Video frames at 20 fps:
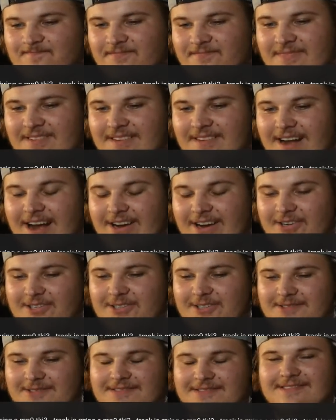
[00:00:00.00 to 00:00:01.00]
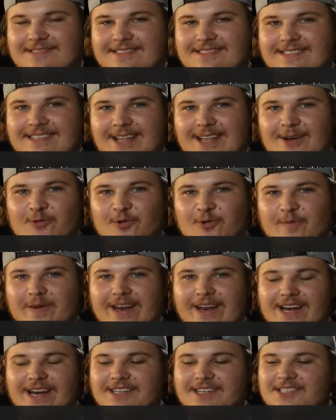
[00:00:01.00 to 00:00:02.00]
I don't know. That would be
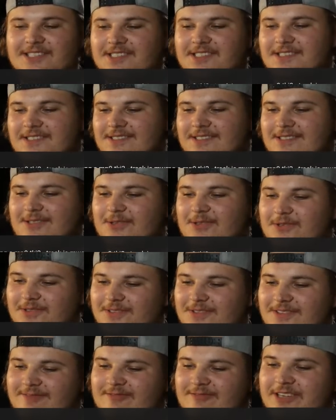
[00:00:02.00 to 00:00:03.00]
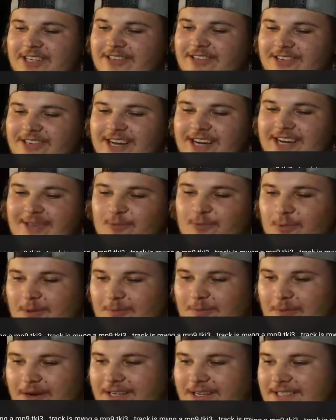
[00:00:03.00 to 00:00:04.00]
nice to reunite with
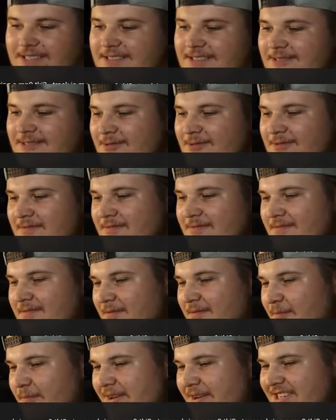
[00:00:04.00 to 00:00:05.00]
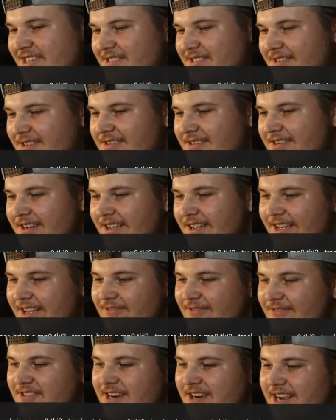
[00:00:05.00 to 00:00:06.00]
my best car I
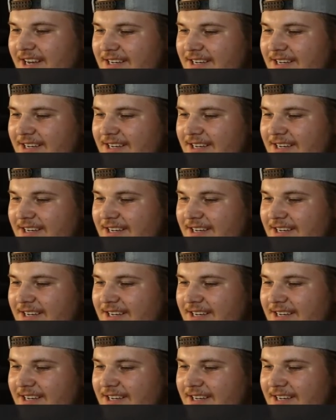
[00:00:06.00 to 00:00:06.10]
ever had.